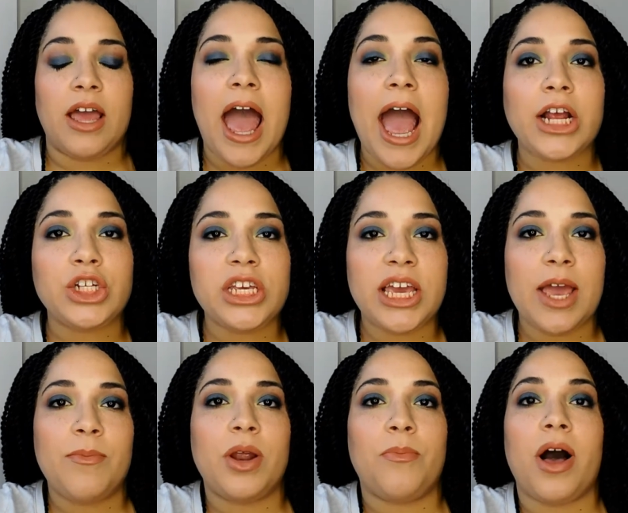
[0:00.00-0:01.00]
actually
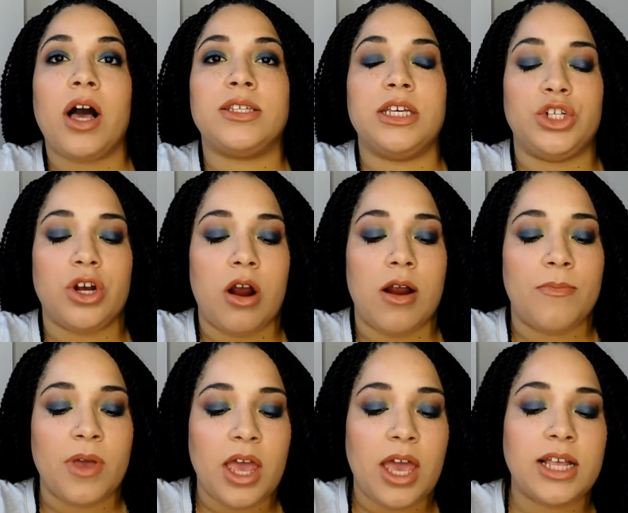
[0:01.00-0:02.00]
came in a Boxycharm.
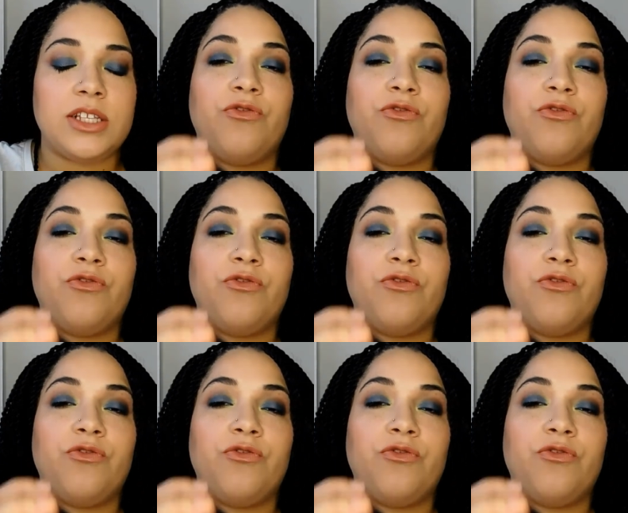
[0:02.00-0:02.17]
It's